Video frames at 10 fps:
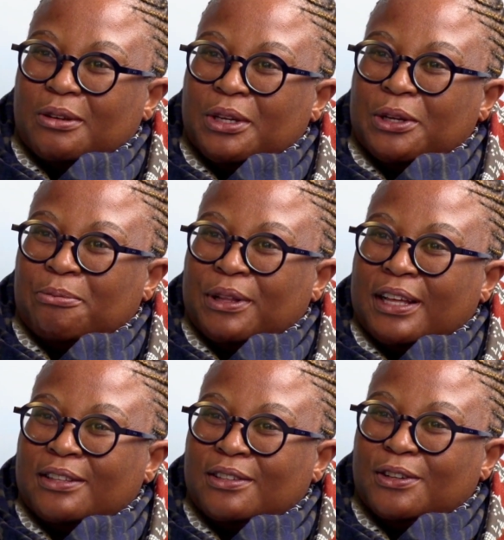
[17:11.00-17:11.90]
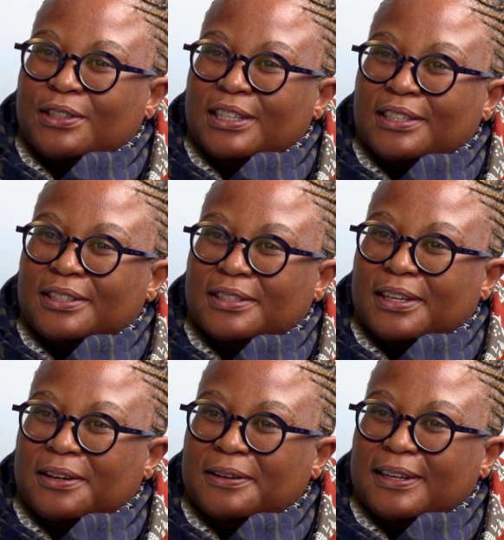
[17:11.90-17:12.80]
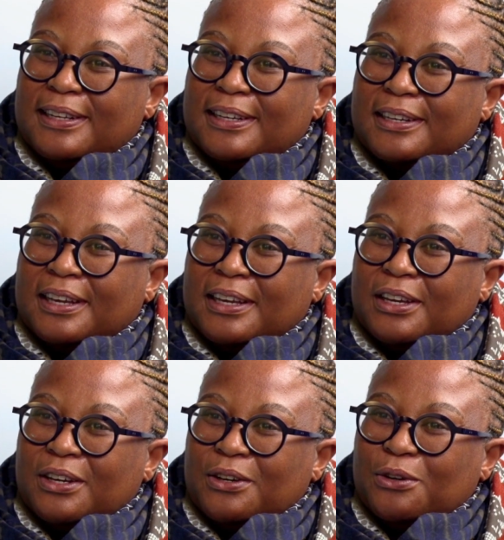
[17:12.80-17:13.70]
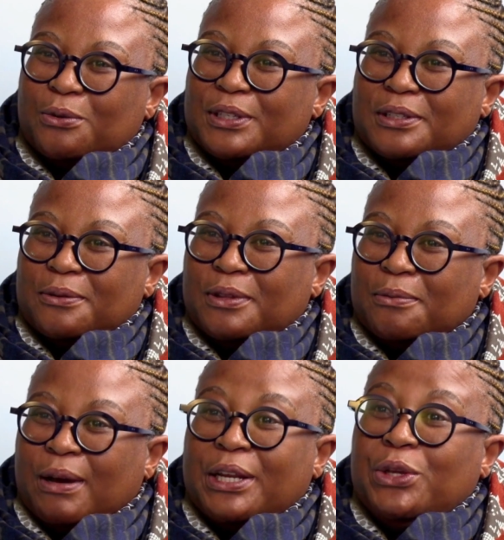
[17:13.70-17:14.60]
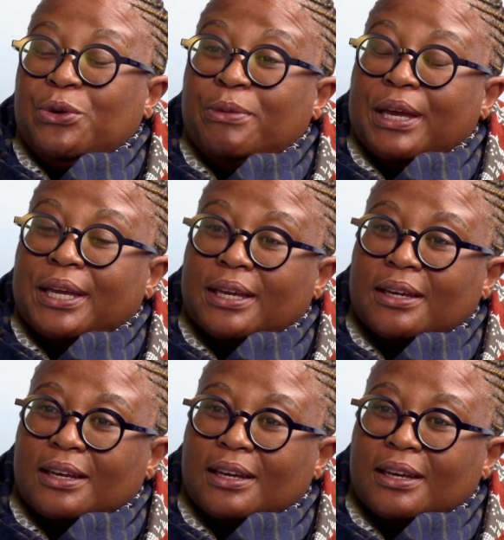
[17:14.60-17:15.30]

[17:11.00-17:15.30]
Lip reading: You know, but that's not necessarily always the money you make.